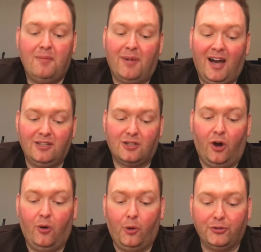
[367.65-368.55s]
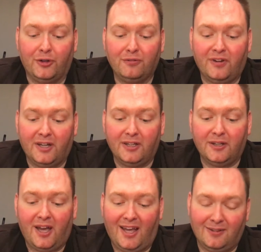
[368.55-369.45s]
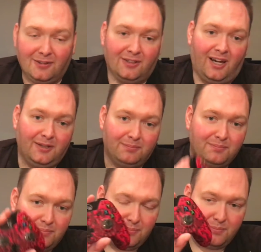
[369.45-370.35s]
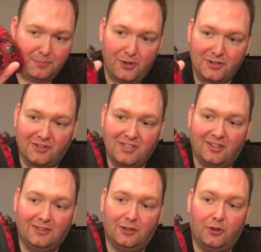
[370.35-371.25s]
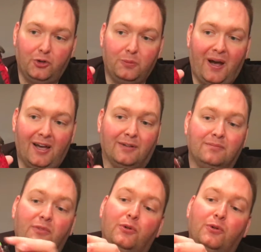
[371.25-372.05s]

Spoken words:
Mine's got auto fire, and I personally selected the cool pattern.